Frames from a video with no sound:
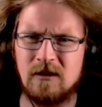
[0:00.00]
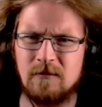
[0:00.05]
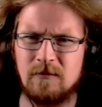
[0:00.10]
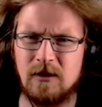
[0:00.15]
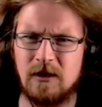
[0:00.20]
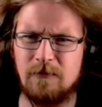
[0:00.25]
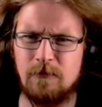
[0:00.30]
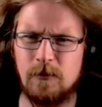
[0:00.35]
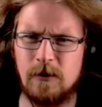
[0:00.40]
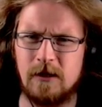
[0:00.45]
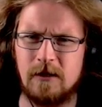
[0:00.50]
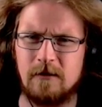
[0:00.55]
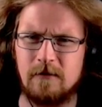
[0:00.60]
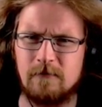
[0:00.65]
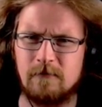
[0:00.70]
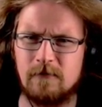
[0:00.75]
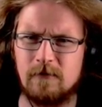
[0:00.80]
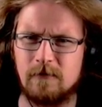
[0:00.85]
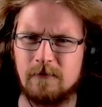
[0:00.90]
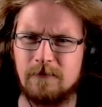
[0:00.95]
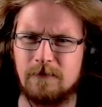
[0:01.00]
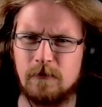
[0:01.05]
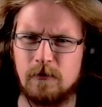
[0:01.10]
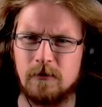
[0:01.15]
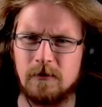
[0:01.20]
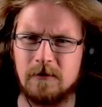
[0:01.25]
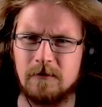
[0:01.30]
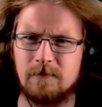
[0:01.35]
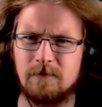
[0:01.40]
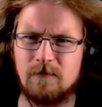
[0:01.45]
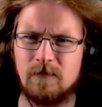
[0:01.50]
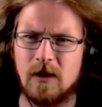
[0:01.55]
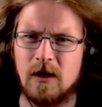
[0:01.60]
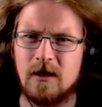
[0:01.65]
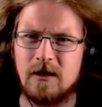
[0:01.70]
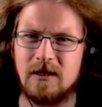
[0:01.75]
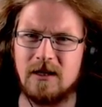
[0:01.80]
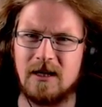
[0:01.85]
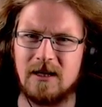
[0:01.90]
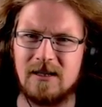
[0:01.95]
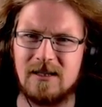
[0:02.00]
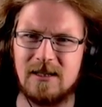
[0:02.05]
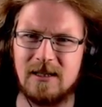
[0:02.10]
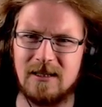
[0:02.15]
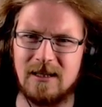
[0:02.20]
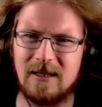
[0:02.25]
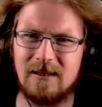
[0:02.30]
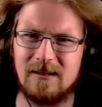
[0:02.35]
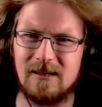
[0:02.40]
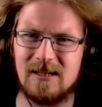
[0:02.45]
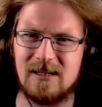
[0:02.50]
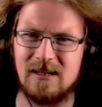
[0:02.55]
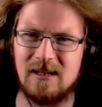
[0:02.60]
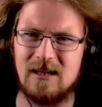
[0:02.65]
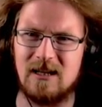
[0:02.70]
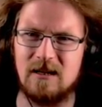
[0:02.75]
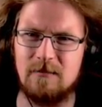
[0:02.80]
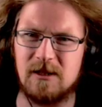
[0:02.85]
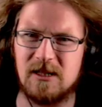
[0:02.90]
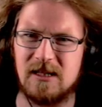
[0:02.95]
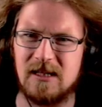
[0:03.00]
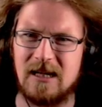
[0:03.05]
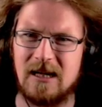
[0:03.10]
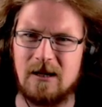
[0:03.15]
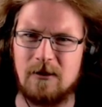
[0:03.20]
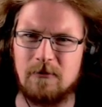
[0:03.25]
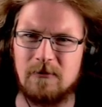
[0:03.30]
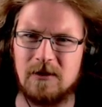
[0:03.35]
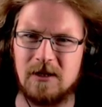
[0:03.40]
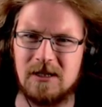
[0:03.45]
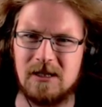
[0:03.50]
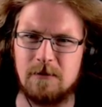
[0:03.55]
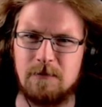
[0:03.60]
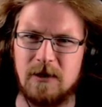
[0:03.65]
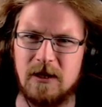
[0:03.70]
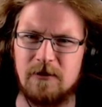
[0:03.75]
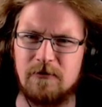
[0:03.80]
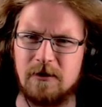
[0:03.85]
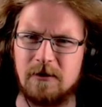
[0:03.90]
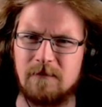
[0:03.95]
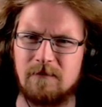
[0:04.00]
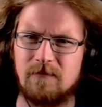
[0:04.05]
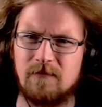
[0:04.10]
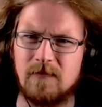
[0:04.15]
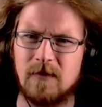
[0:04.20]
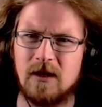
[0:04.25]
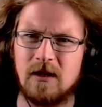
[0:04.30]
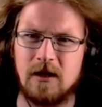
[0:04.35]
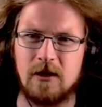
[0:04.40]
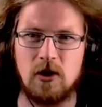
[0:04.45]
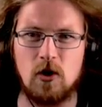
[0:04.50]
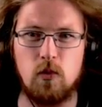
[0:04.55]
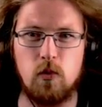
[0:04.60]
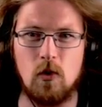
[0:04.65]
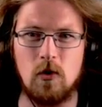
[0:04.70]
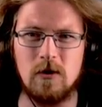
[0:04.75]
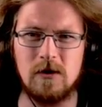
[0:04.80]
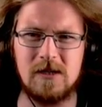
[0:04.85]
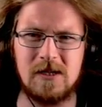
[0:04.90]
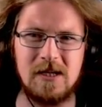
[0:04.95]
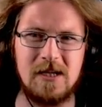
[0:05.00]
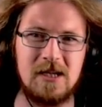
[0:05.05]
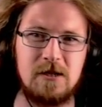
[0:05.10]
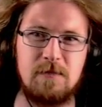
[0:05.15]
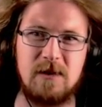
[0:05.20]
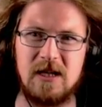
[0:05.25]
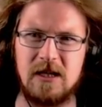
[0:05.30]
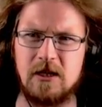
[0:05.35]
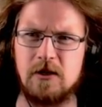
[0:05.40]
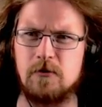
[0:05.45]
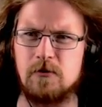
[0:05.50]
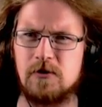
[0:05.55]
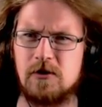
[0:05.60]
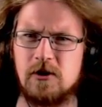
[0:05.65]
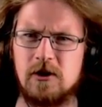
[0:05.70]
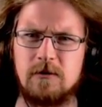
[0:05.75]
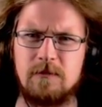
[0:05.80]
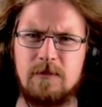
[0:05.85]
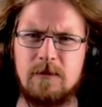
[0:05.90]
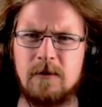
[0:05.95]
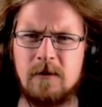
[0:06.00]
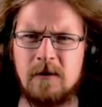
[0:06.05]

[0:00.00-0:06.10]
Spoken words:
If we run through it... Yeah, you see that? The slime is now disappearing. And the water is being used up.